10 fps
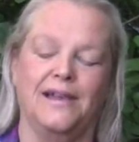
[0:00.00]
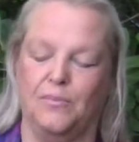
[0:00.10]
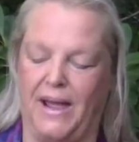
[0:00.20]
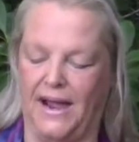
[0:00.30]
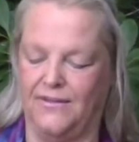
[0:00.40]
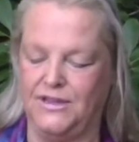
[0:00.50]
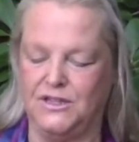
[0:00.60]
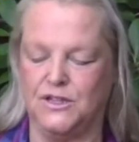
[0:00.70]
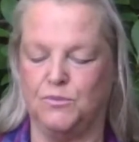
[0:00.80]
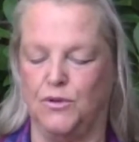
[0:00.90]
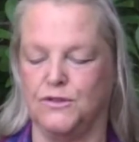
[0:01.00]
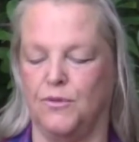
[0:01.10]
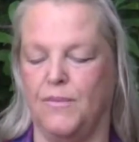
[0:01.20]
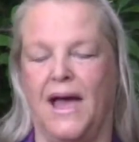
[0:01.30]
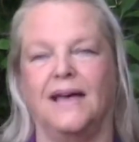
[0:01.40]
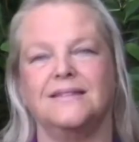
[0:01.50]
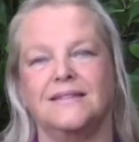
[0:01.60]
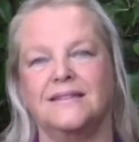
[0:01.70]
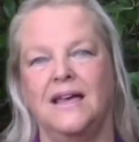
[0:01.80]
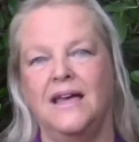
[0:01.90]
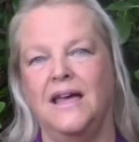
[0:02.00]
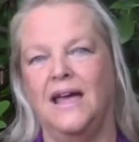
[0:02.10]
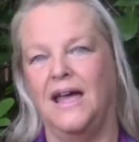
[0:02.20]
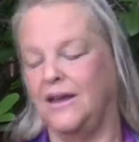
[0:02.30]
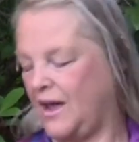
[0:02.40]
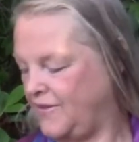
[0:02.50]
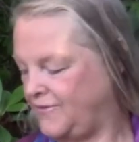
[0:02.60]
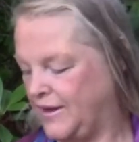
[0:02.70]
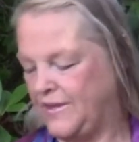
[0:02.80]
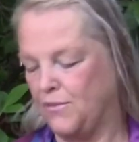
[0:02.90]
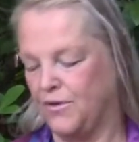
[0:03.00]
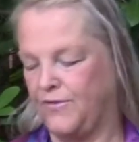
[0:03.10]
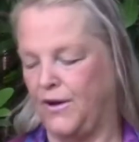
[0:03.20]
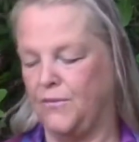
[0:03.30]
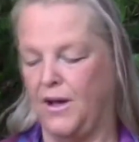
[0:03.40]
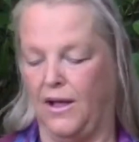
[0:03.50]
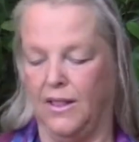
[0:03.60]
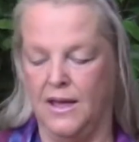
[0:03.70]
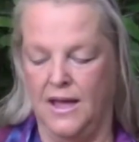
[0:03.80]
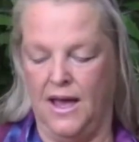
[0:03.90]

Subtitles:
a little pack of these disposable masks, and I find they work very well.